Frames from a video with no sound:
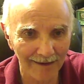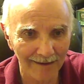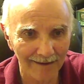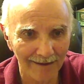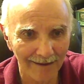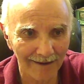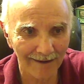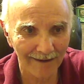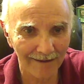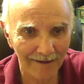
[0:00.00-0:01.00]

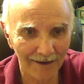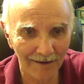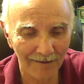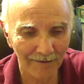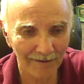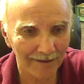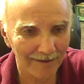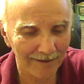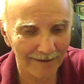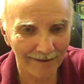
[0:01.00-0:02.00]
uh, you know,
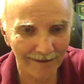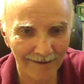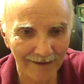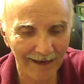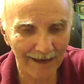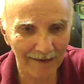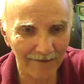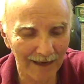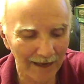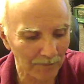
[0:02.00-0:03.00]
and uh, you got to have an
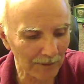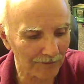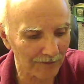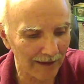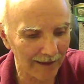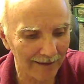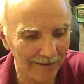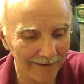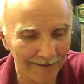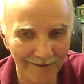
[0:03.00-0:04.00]

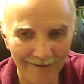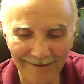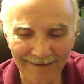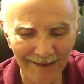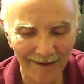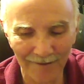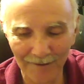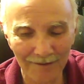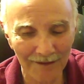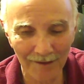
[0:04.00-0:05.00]
amplifier. And no,
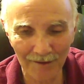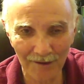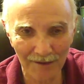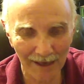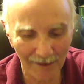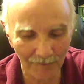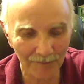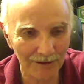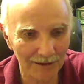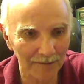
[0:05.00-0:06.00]
no, you don't.
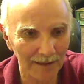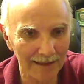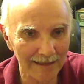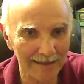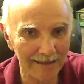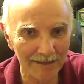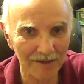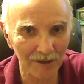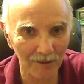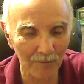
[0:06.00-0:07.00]
Some of these
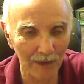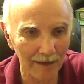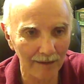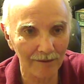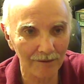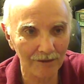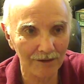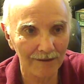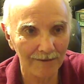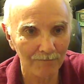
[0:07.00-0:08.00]
digital modes
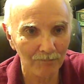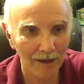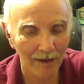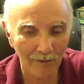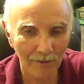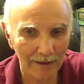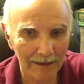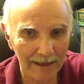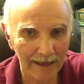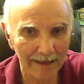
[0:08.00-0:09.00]
only
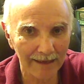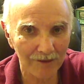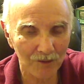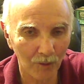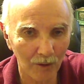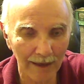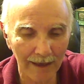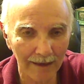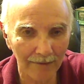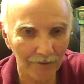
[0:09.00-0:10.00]
need 20
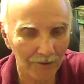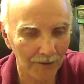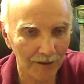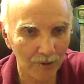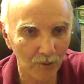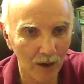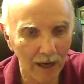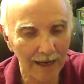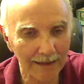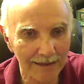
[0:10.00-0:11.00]
or 30
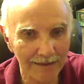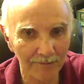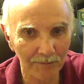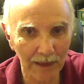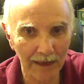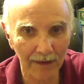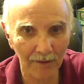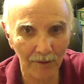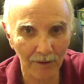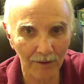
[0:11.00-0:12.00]
watts of power